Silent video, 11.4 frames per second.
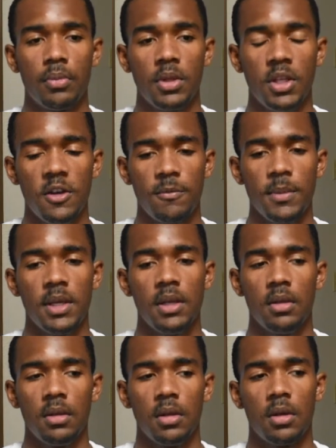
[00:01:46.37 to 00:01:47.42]
give
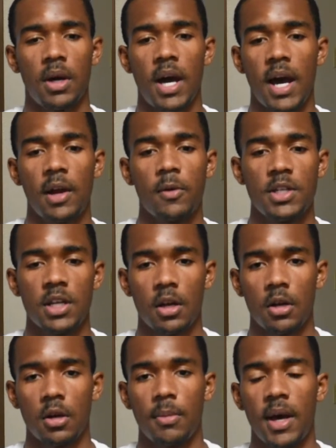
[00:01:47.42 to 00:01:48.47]
me a high
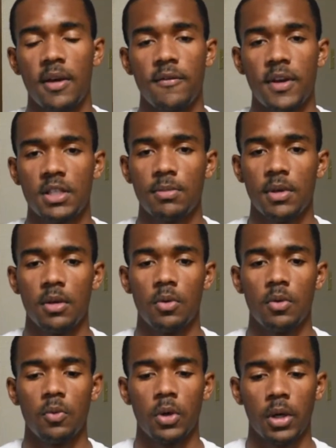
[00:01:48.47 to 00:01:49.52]
return on my
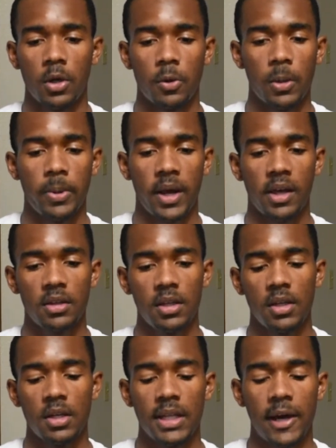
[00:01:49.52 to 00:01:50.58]
investment, what career path
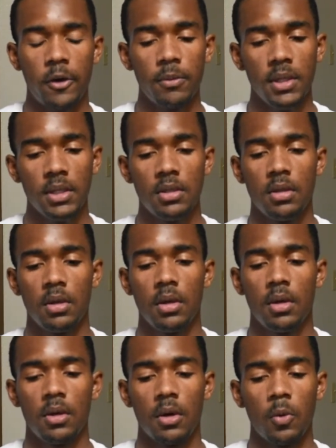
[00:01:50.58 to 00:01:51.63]
can allow me,
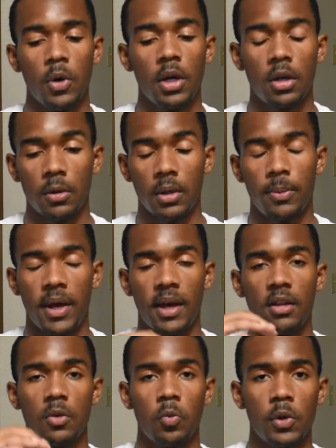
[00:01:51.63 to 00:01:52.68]
or what career
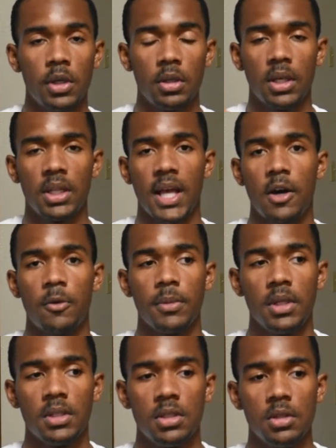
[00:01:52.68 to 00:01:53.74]
path will allow
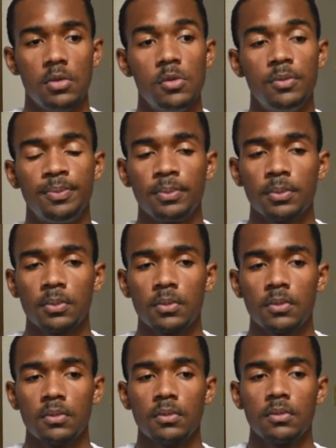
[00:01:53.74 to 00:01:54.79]
me to
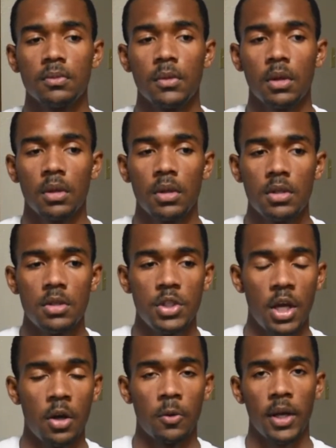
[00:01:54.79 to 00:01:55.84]

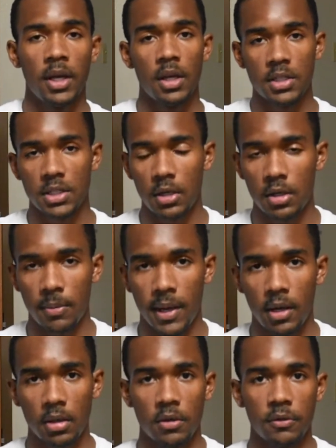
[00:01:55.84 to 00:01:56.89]
generate a certain
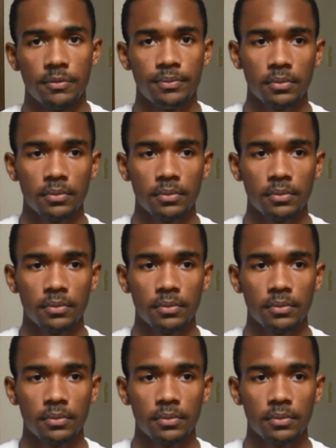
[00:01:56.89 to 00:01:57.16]
amount of